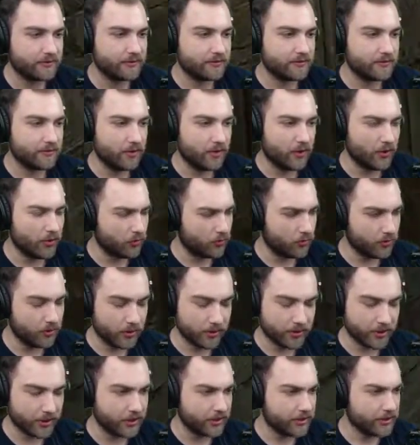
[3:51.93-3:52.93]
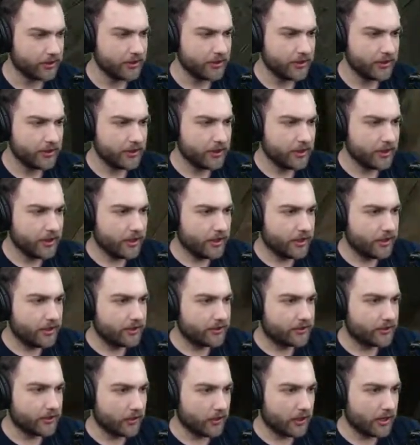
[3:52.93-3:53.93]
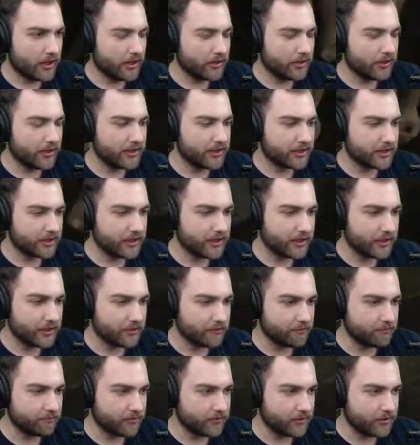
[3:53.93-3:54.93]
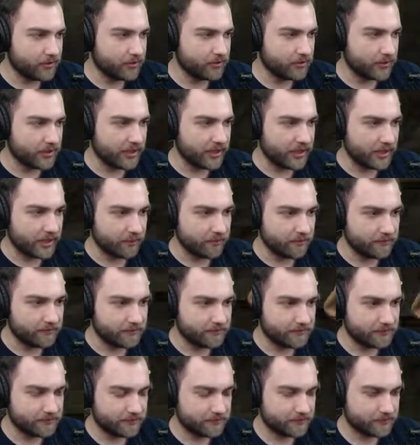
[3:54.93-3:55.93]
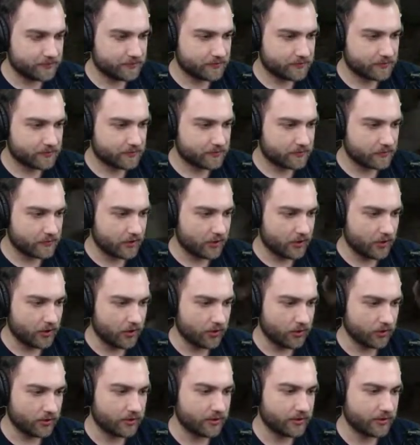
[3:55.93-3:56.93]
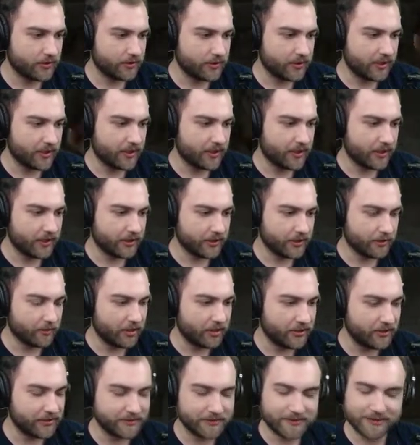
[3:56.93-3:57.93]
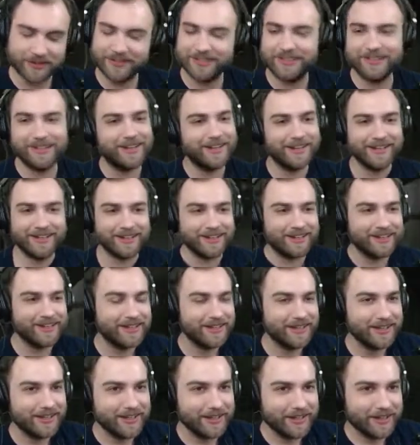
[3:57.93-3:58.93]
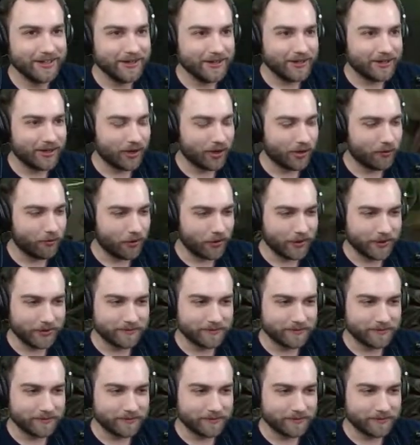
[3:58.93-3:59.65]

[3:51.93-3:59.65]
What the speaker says: Oh, okay. So, unlike a New Game... Uh-oh. Ada, come on. Oh, boy.